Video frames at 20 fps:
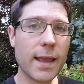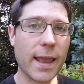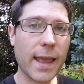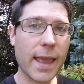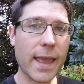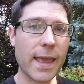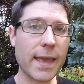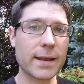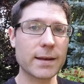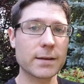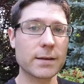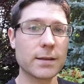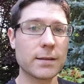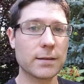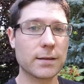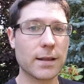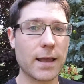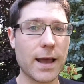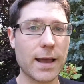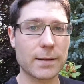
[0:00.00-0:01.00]
And
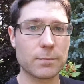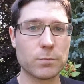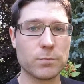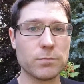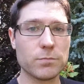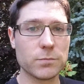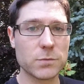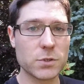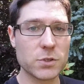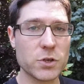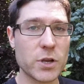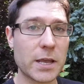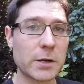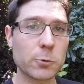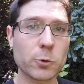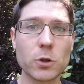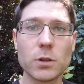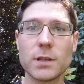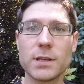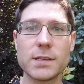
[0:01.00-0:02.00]
uh,
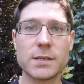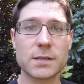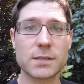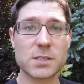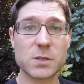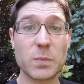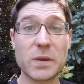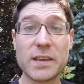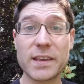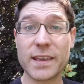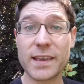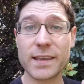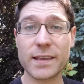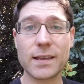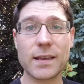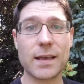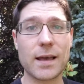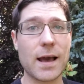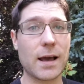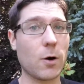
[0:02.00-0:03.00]
generally
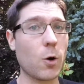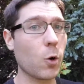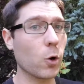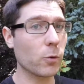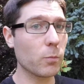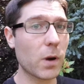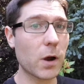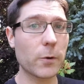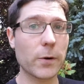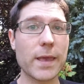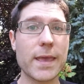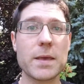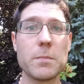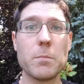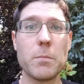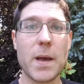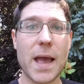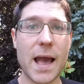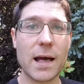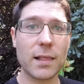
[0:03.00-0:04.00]
speaking, hormone
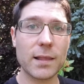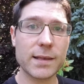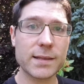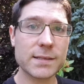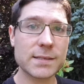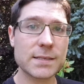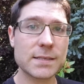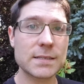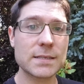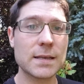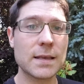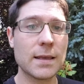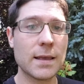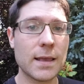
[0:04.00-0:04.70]
imbalance